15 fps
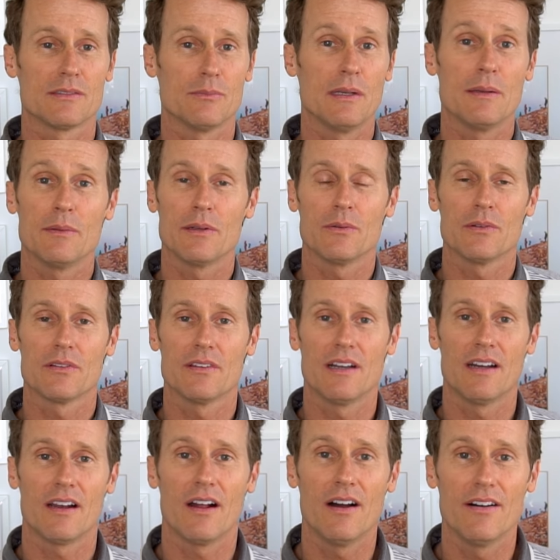Maybe it was
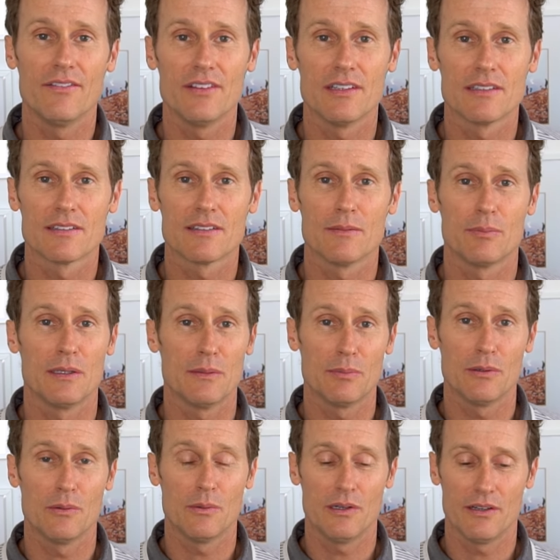not obvious to
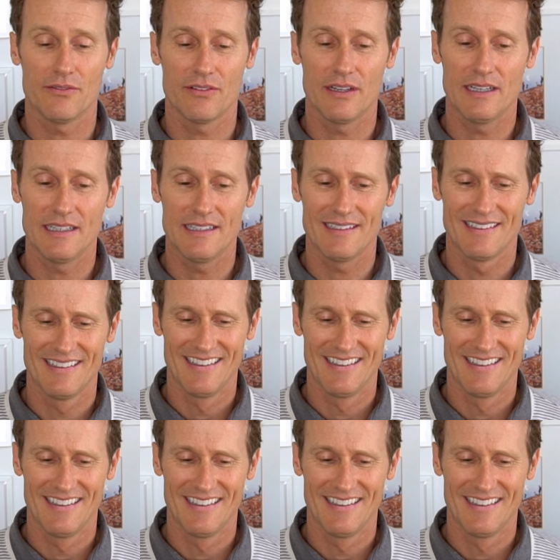people where to find it.